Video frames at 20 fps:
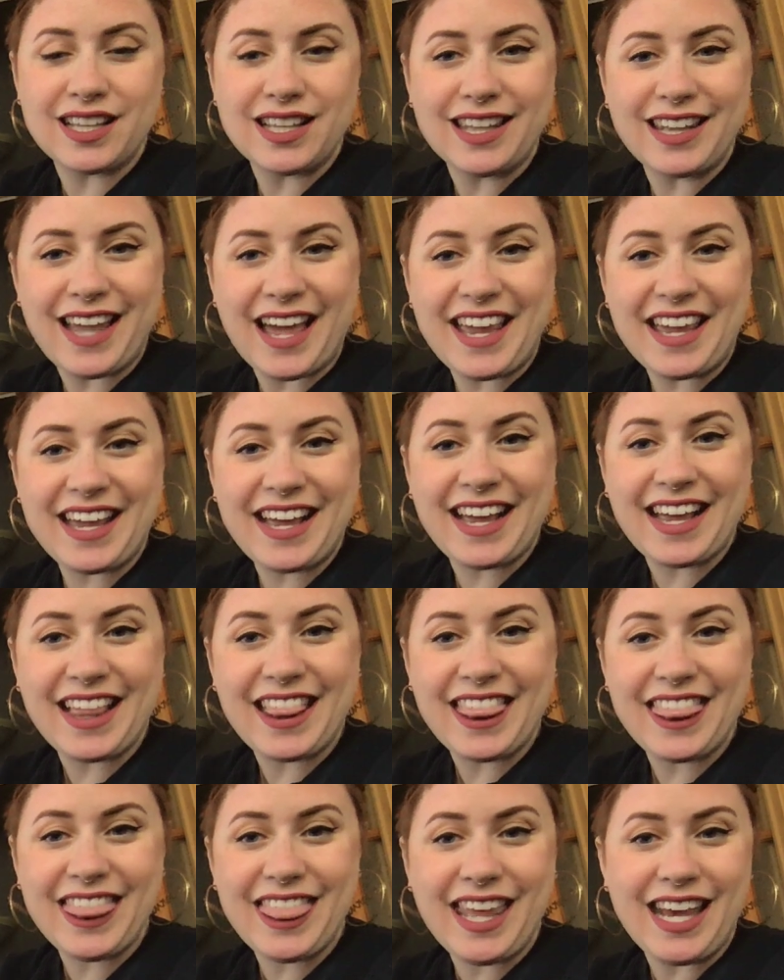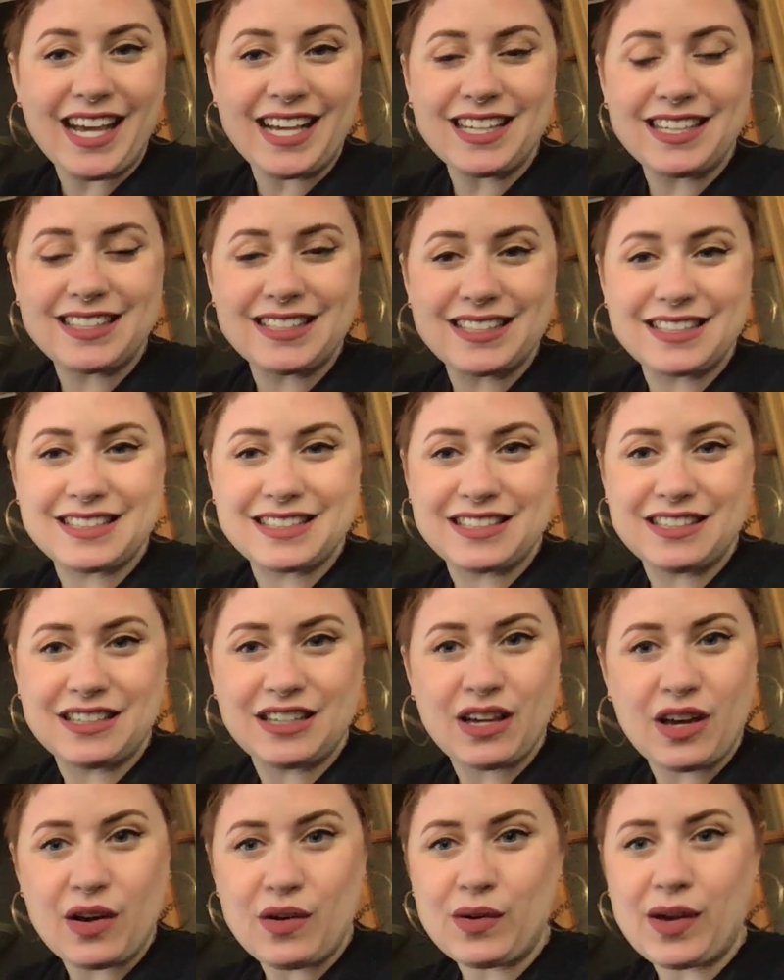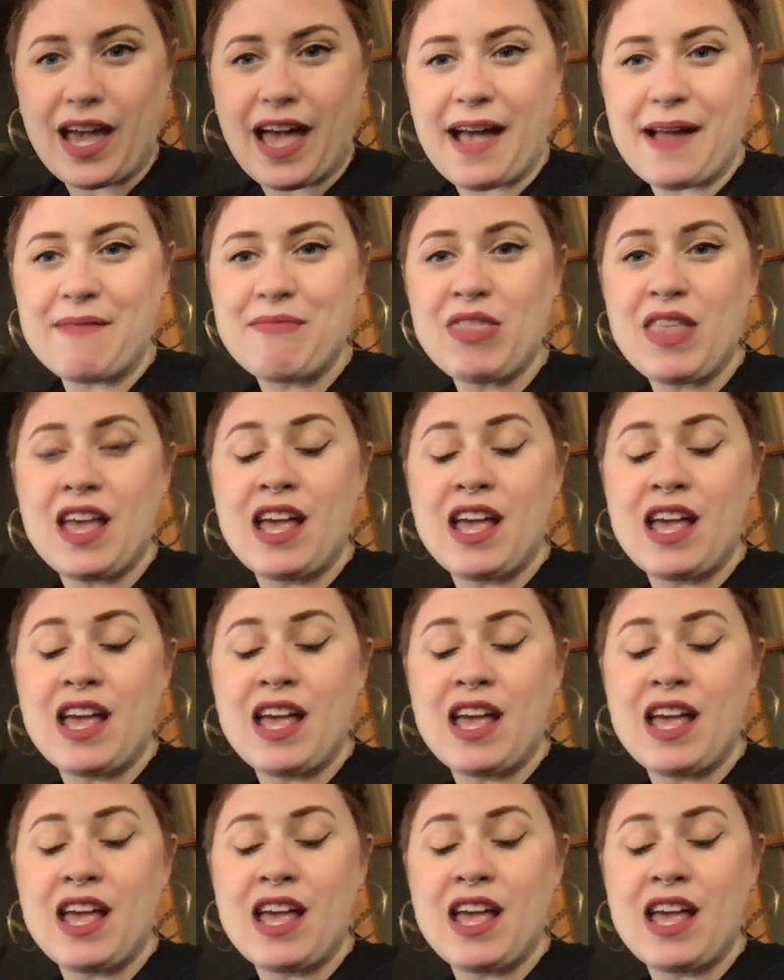like this. Okay,